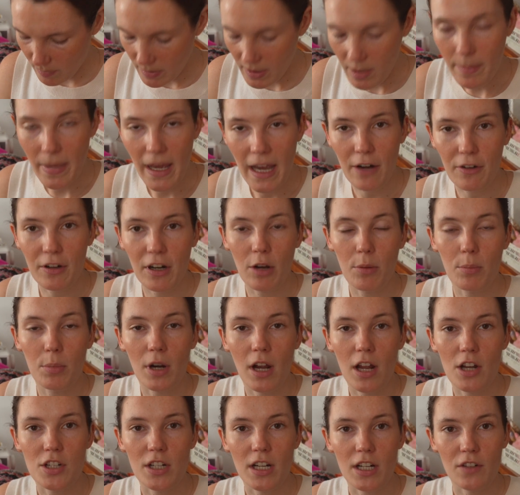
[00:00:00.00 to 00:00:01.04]
been a background
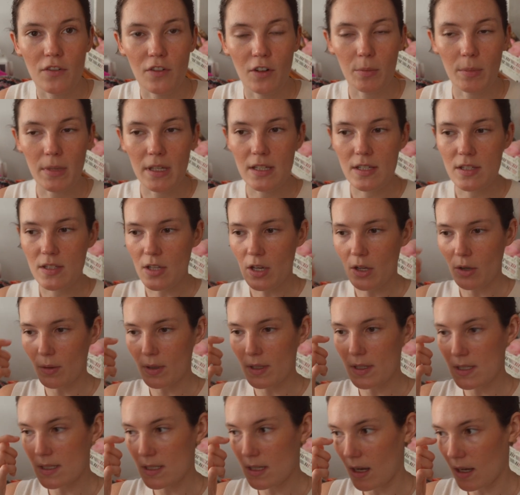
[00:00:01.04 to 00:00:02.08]
project for me, so
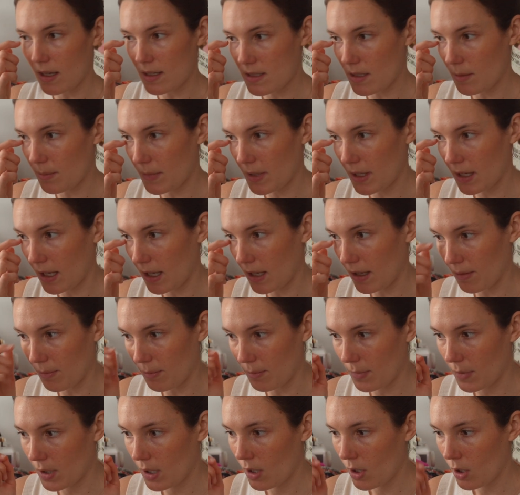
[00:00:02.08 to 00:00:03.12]
it's not something
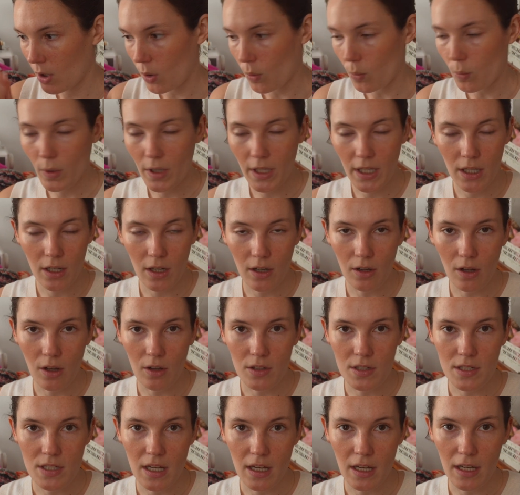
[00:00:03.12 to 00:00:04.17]
I'm working on all
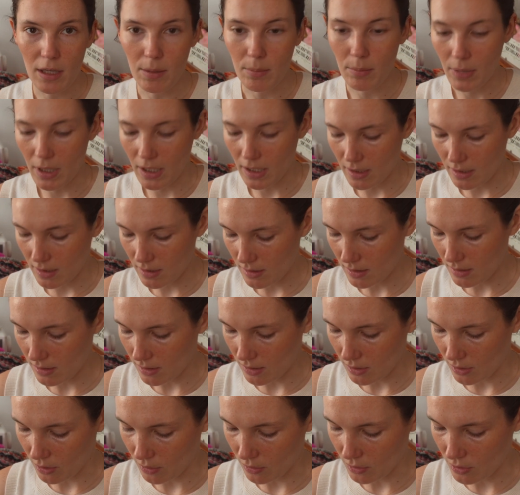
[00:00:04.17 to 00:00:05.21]
the time, but
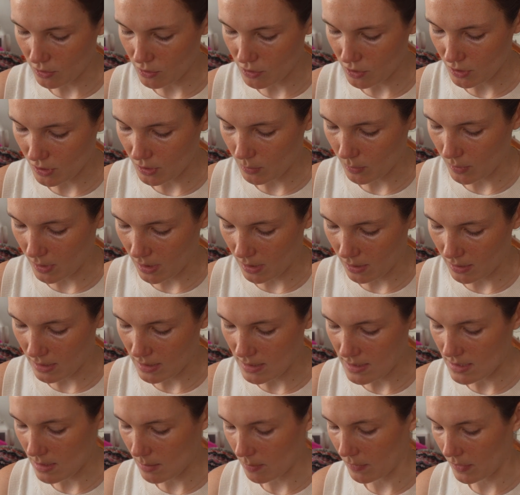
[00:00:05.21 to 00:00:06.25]
you know, usually when I
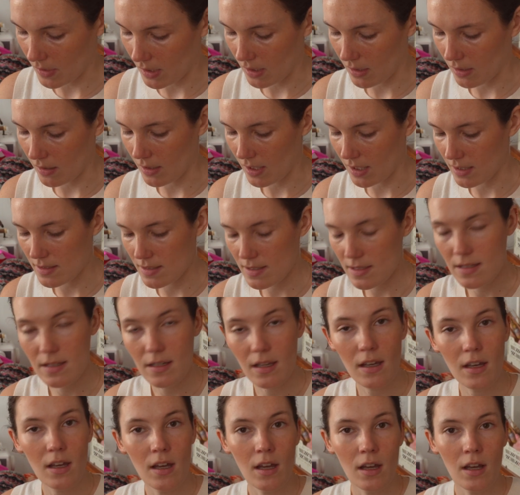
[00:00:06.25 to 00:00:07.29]
need something that's
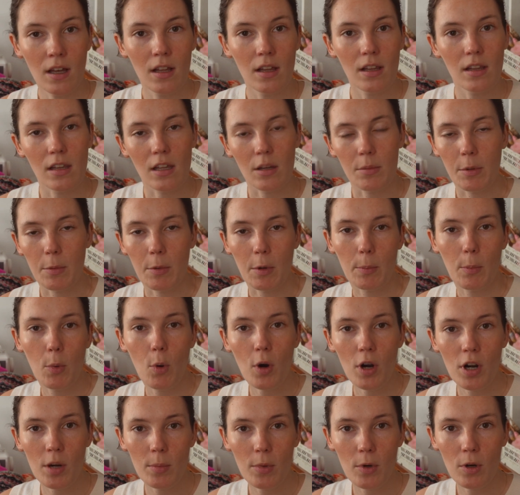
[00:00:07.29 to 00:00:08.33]
a little bit more
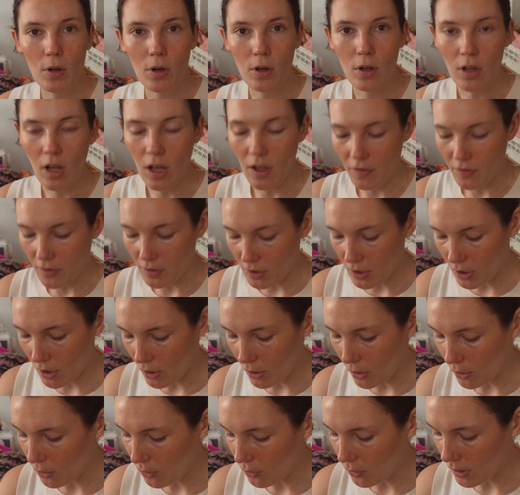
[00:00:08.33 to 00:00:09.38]
portable on the
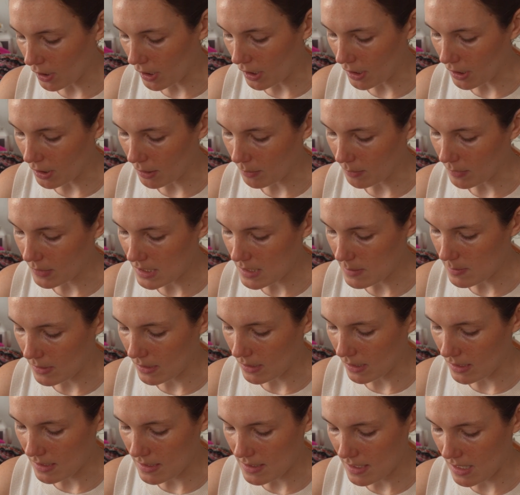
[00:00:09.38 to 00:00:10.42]
go, it's been
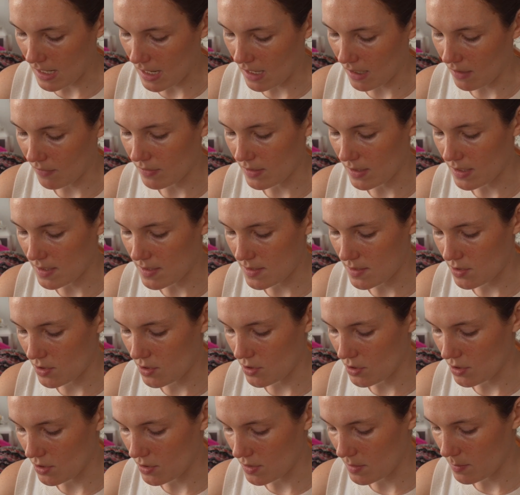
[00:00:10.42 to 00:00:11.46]
nice to have this to
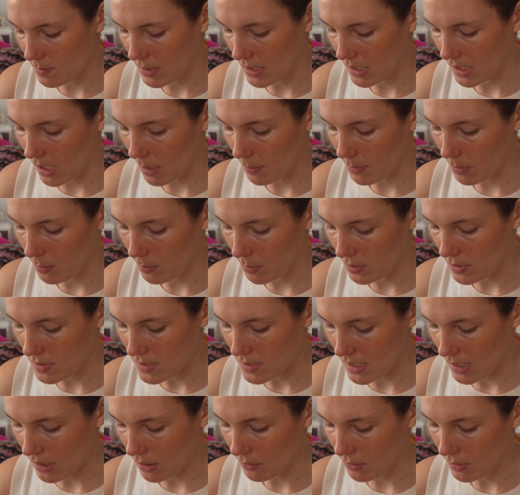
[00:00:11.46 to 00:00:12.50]
just pick up and put
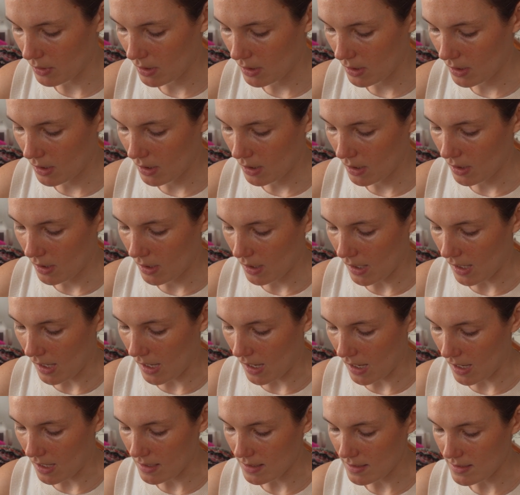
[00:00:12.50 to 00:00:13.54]
down
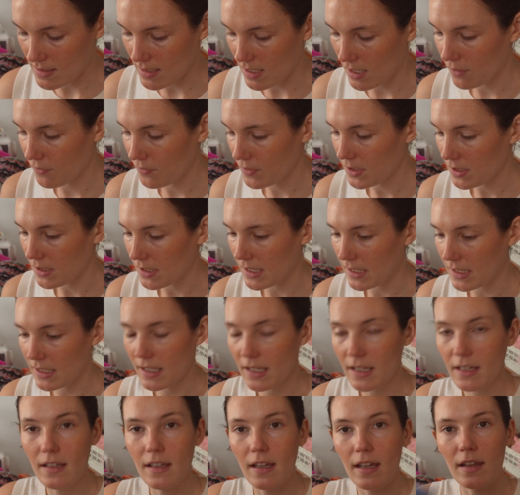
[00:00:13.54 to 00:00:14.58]
as I feel like
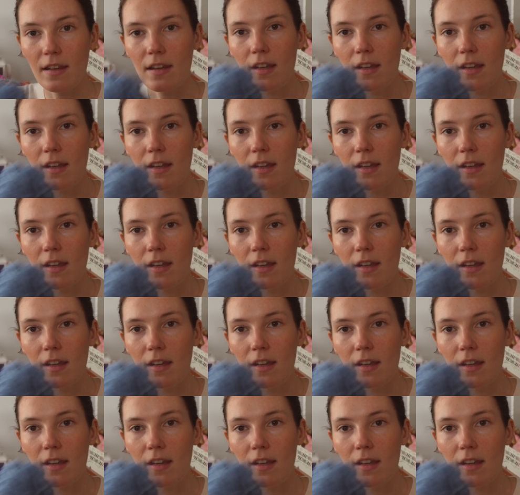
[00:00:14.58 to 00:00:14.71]
it. And